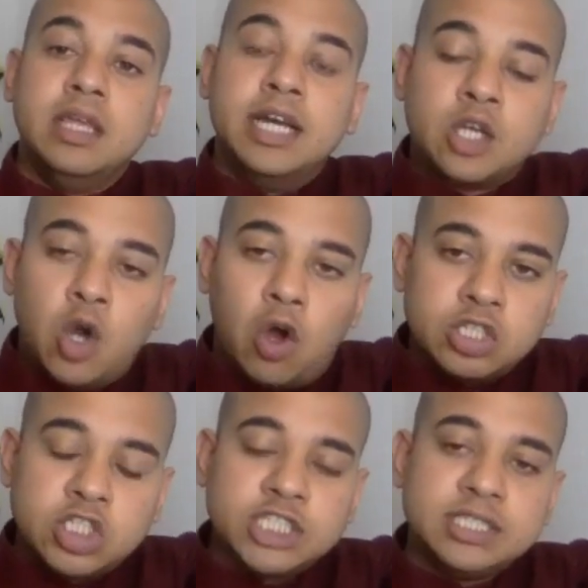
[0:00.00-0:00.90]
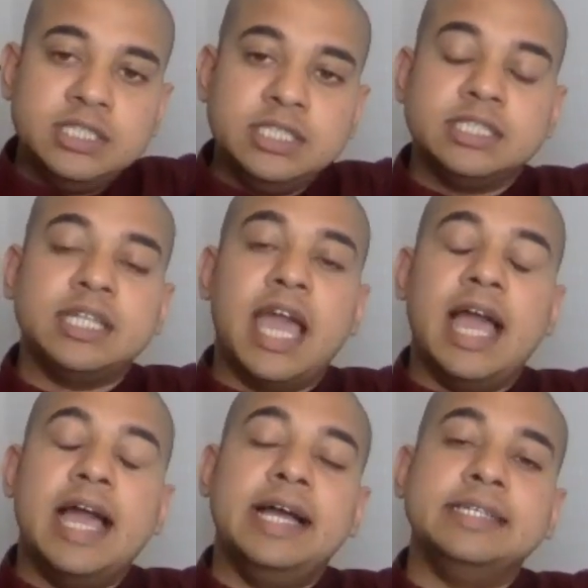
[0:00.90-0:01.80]
a consciousness
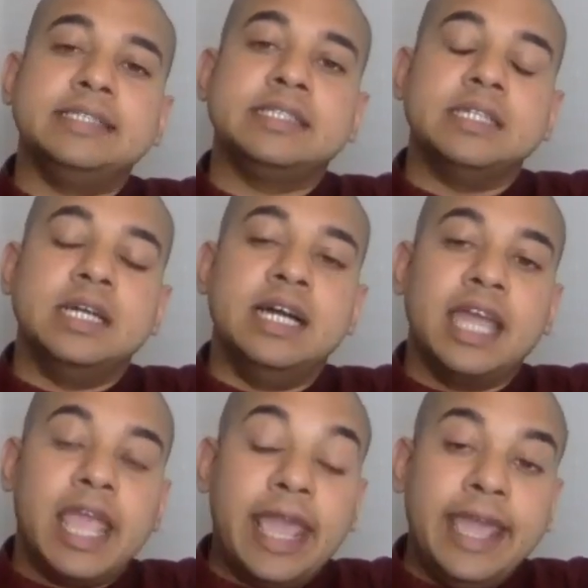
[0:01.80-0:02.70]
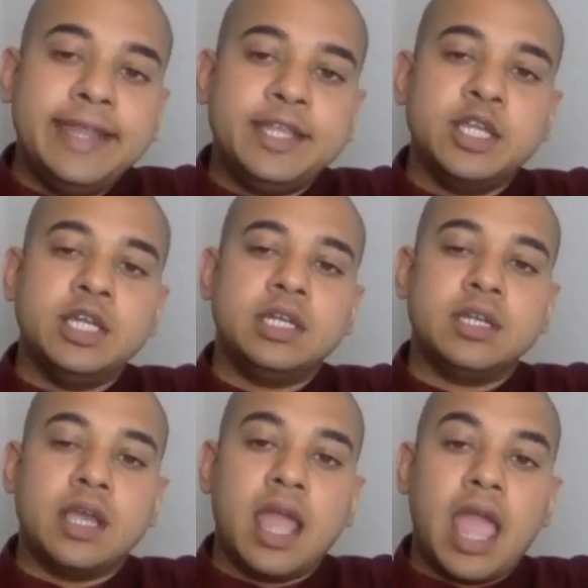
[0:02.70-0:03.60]
as an agent
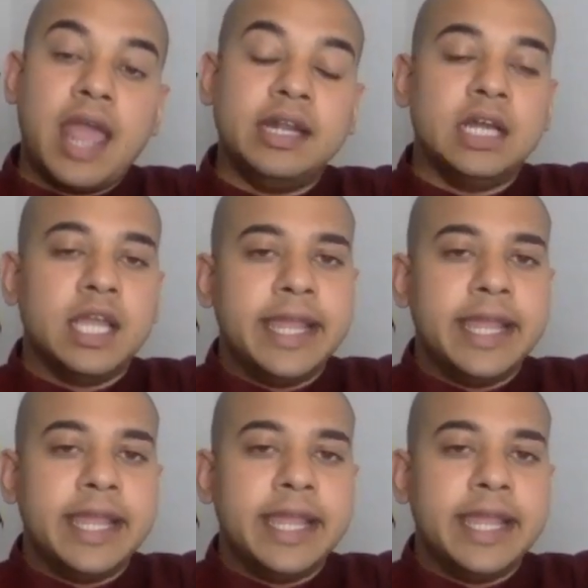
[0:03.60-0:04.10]
and an